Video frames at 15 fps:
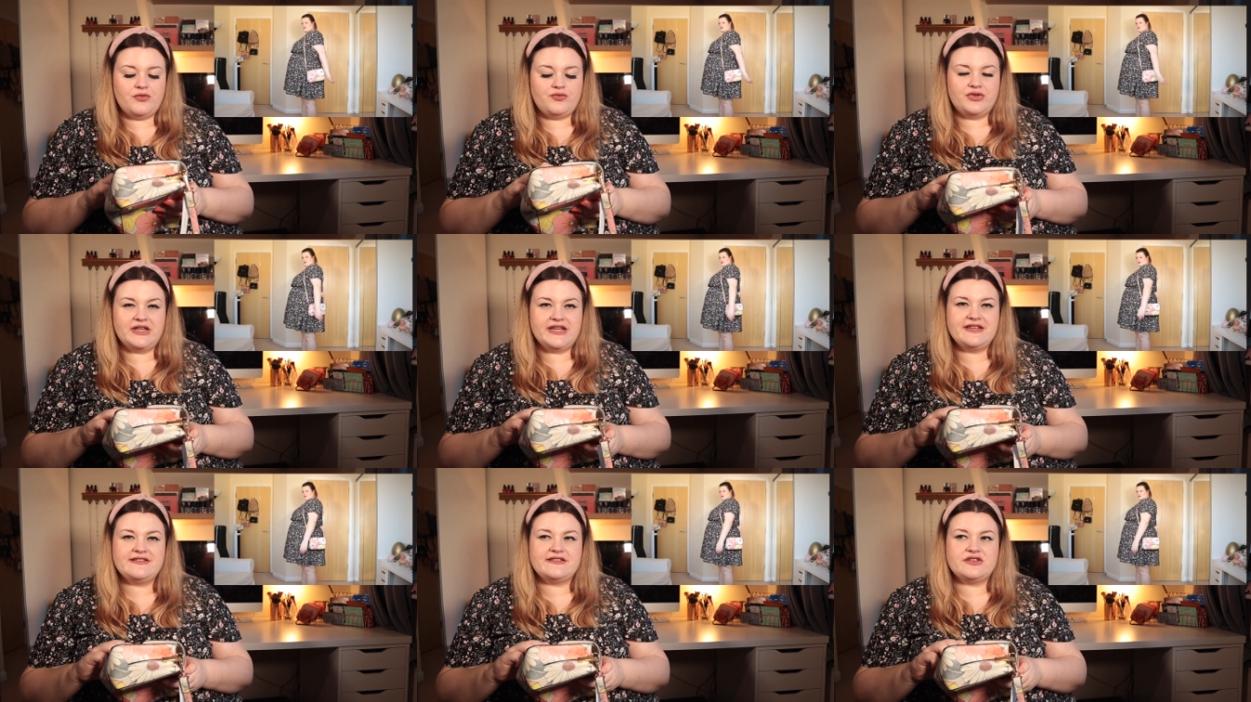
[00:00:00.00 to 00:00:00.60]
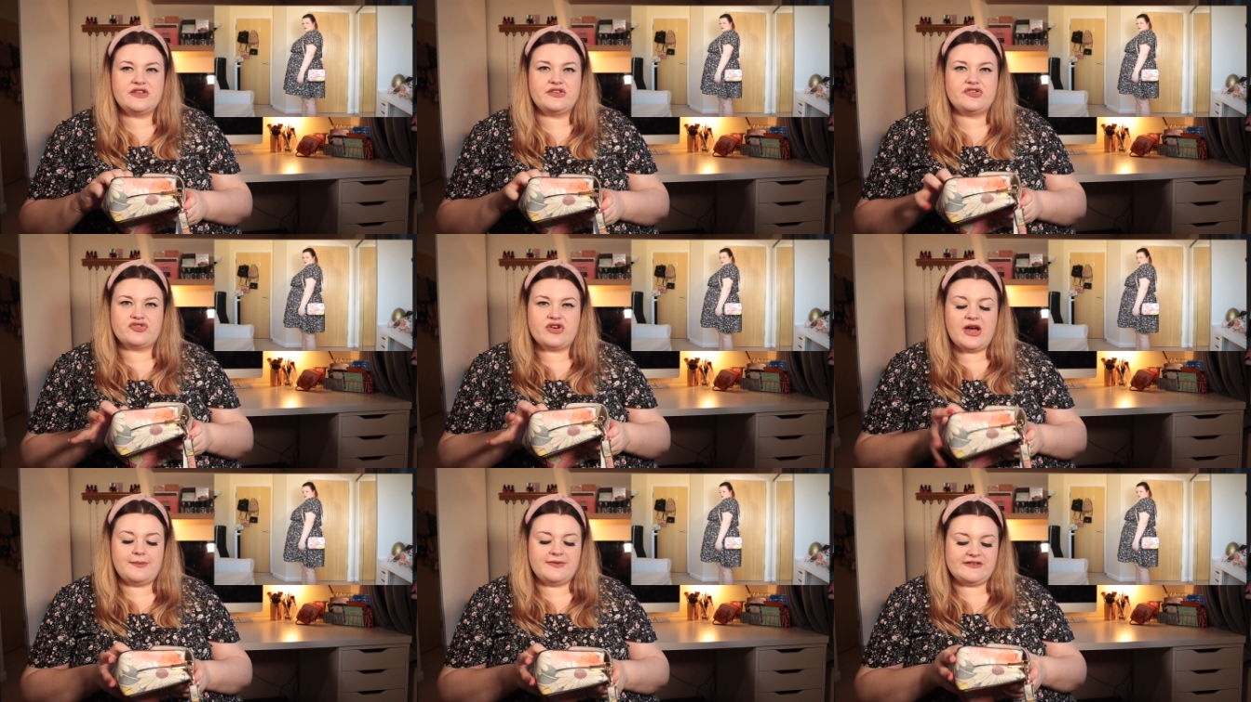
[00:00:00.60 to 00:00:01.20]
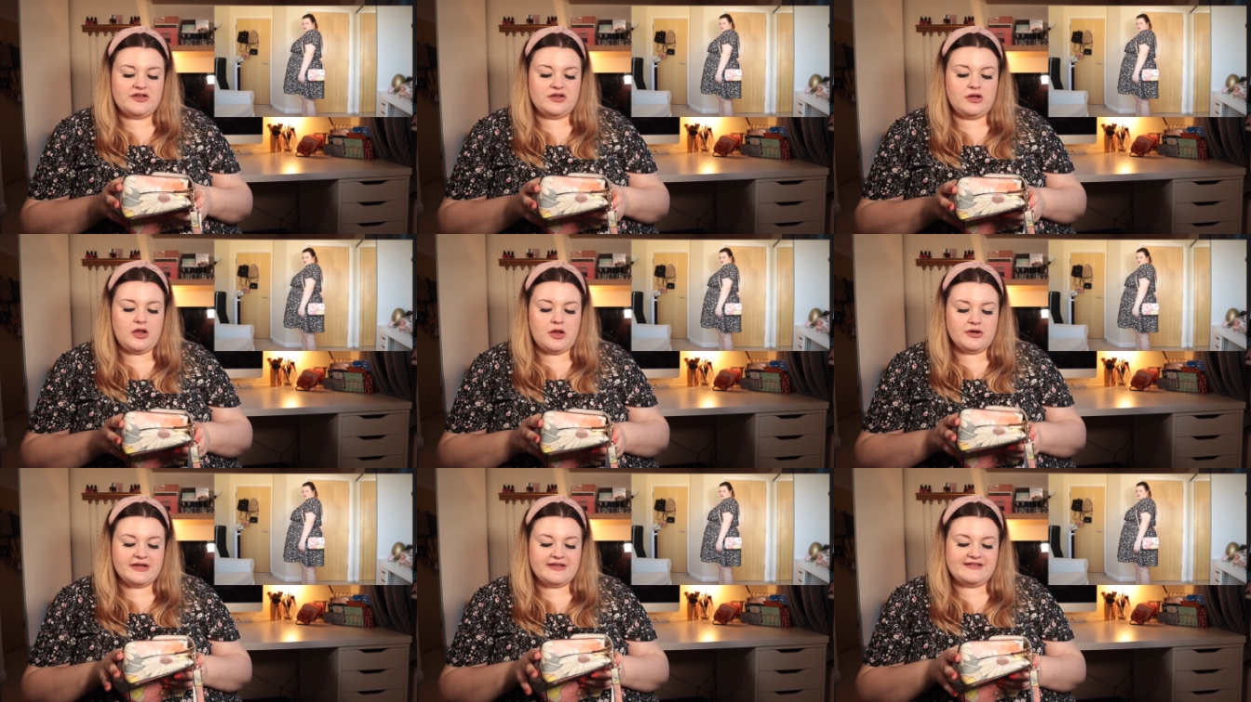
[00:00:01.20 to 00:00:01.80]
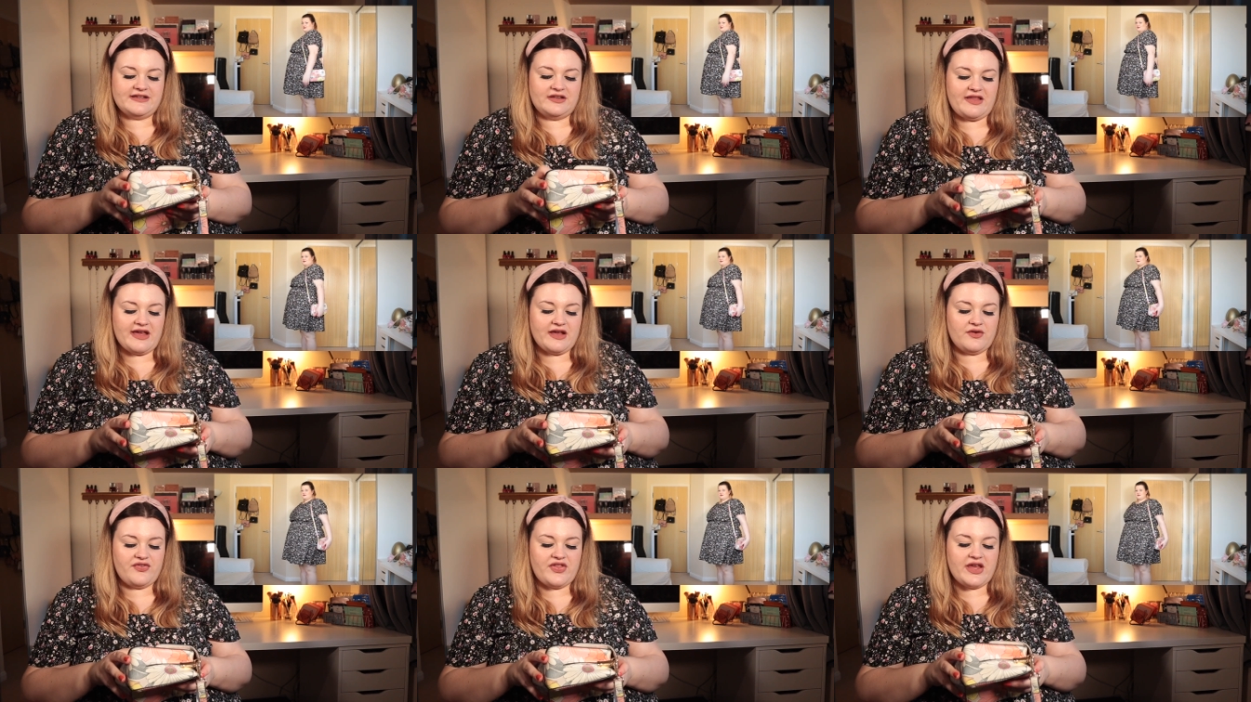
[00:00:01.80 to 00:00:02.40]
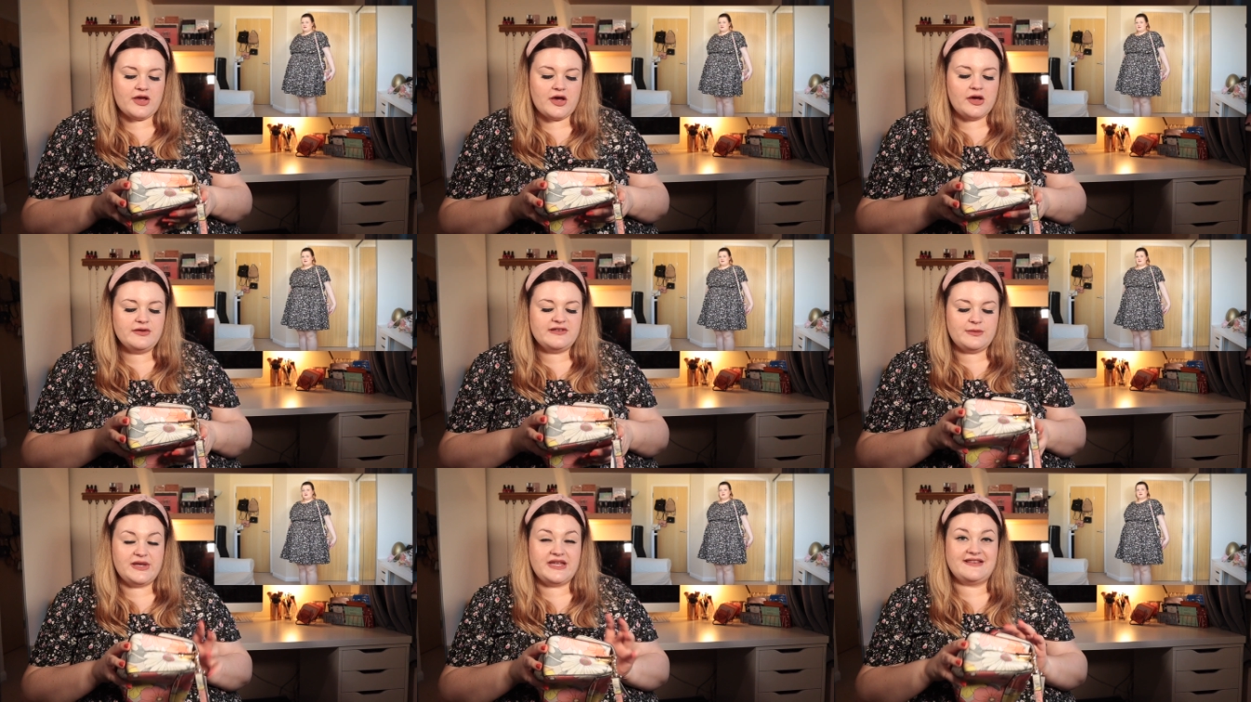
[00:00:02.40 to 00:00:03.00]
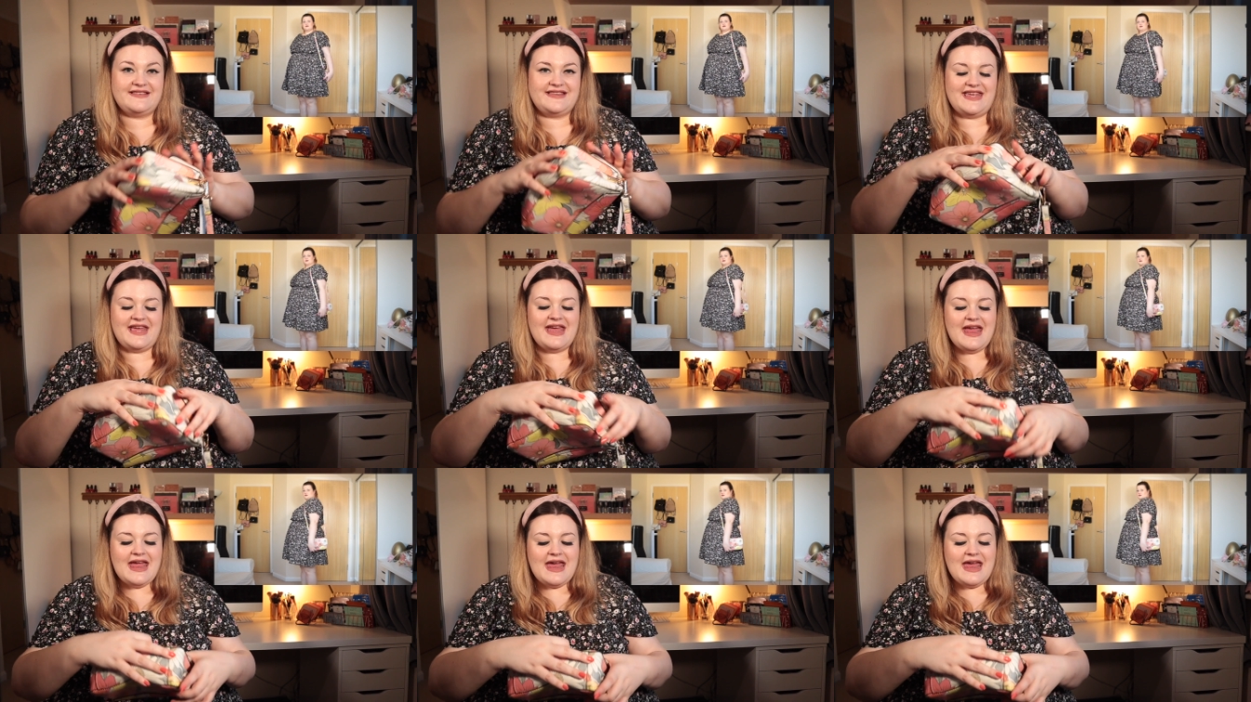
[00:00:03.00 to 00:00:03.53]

released the straps to the longest length they go so we can see